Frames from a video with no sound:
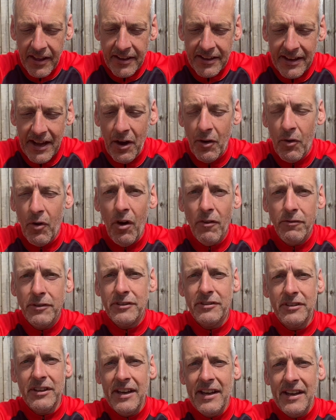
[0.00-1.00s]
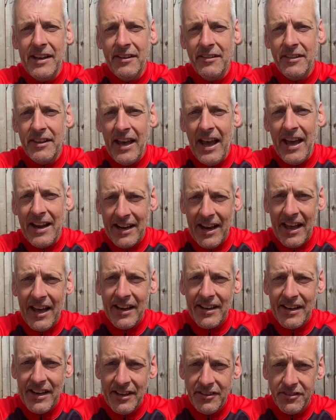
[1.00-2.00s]
Now, obviously, the
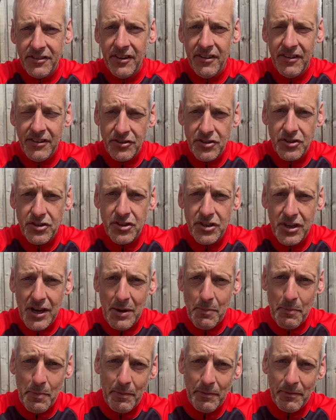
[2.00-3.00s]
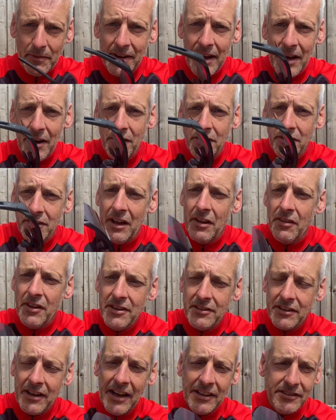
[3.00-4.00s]
headline is that it's cheap. Now
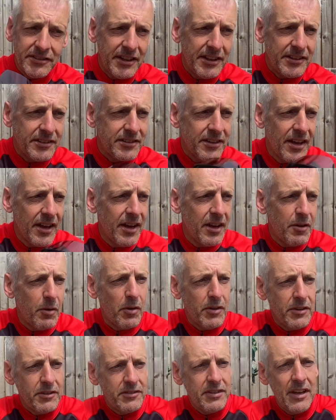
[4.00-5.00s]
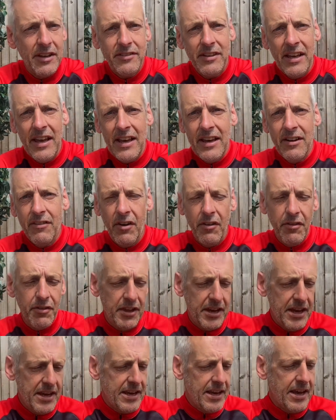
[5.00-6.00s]
these glasses, what it says here on
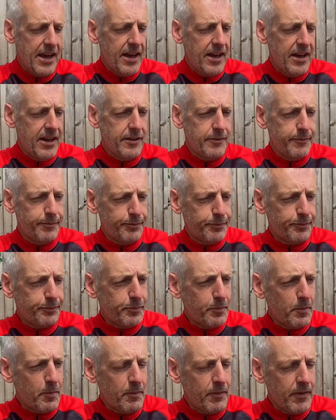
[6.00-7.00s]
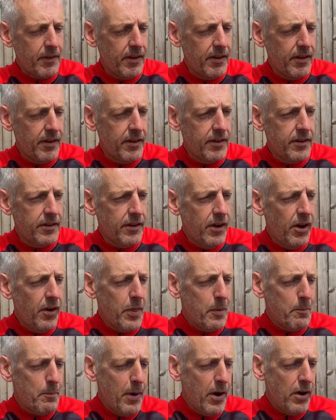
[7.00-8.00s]
the
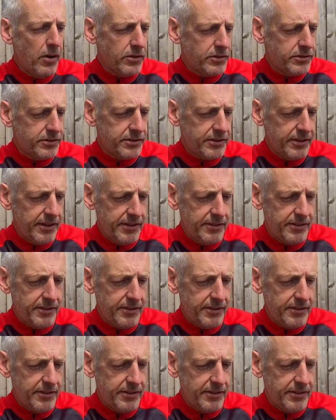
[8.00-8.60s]
box is